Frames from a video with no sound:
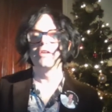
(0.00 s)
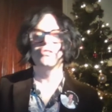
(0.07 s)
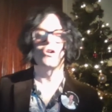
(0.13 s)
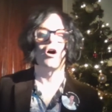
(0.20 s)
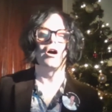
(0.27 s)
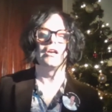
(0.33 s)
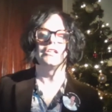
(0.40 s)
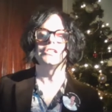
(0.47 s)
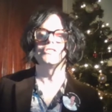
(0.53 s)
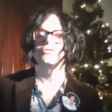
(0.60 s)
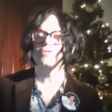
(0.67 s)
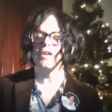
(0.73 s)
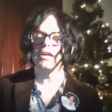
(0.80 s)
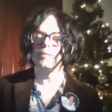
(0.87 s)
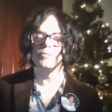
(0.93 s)
tarnished
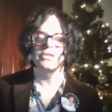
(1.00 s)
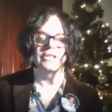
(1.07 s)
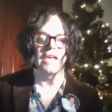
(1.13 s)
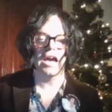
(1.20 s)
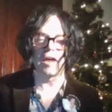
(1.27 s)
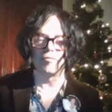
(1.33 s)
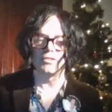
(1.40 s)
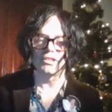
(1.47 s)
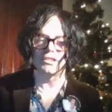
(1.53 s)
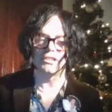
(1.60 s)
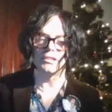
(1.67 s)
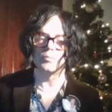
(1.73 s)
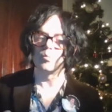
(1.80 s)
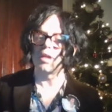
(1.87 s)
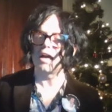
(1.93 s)
frames and
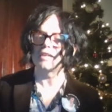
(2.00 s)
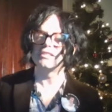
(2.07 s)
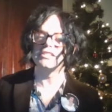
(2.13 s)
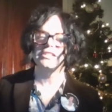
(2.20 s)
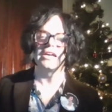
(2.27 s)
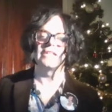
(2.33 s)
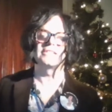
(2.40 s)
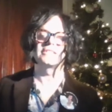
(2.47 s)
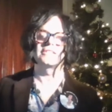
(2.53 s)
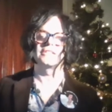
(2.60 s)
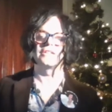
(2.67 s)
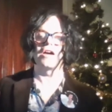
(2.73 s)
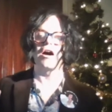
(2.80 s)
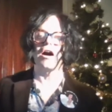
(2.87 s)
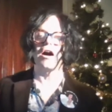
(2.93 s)
canvases, black chests and